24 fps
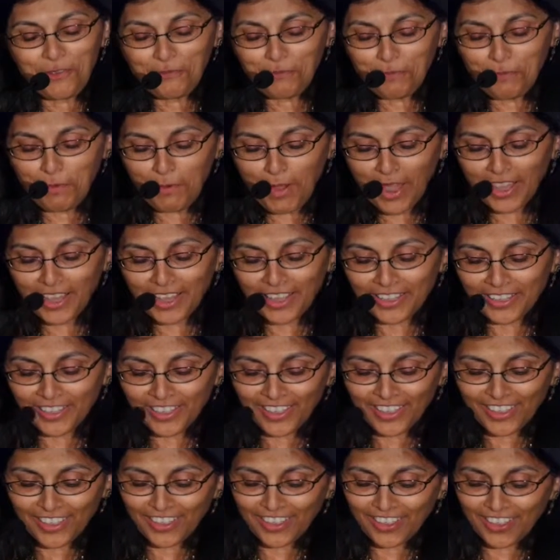But
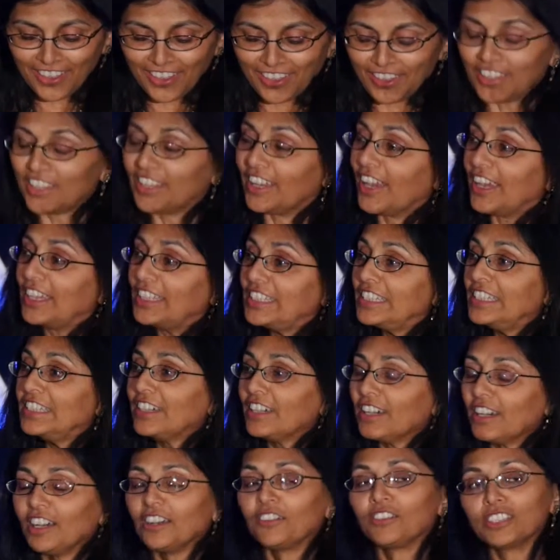the idea
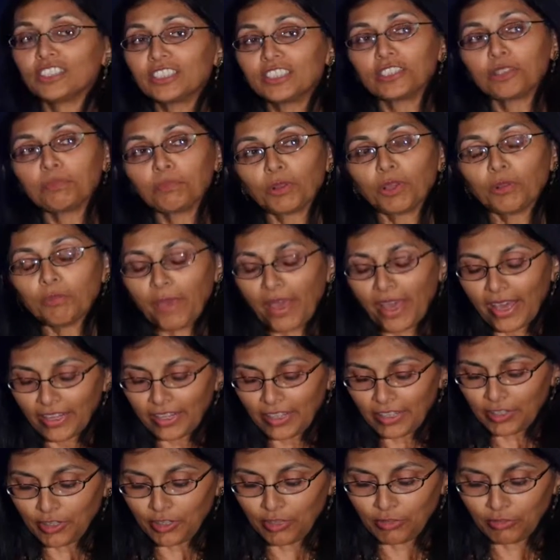of a
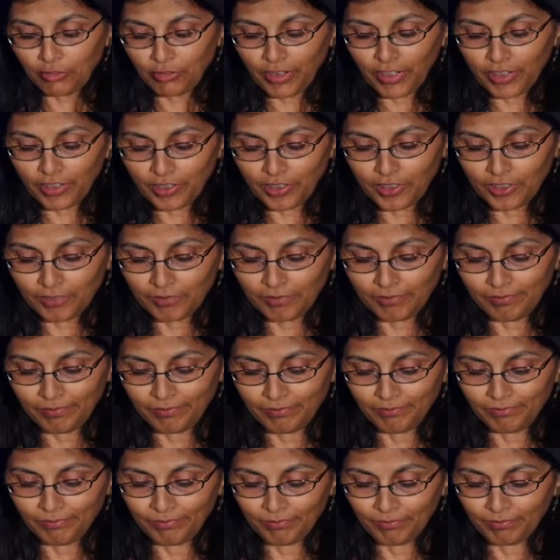diplomatic career
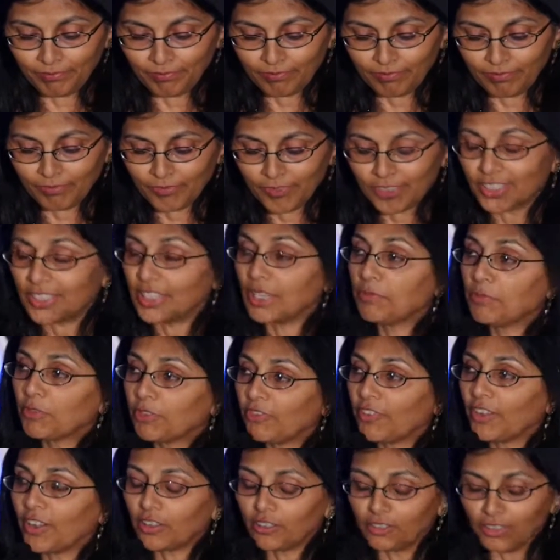seemed
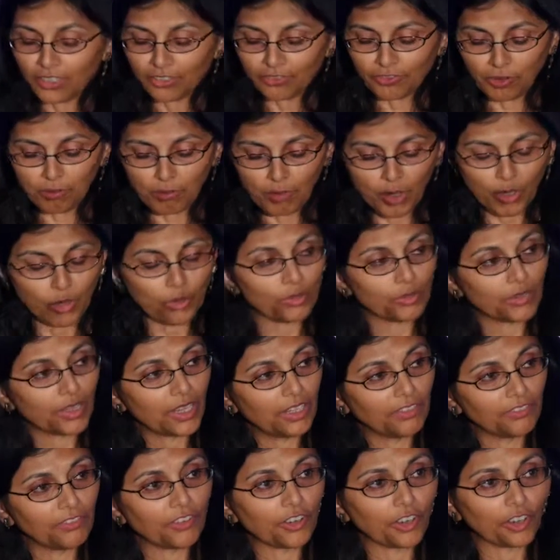fairly remote
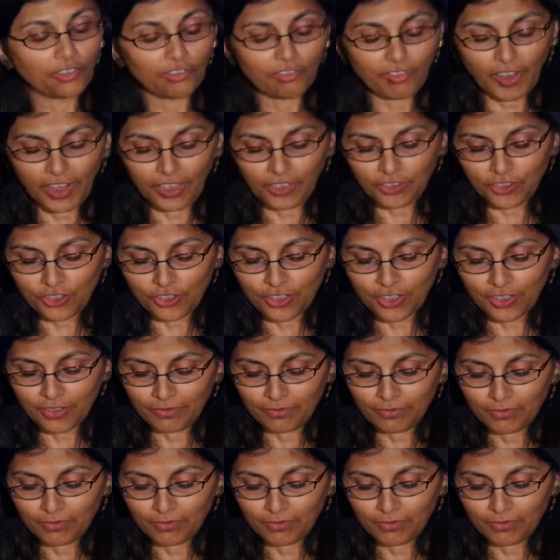and far-fetched.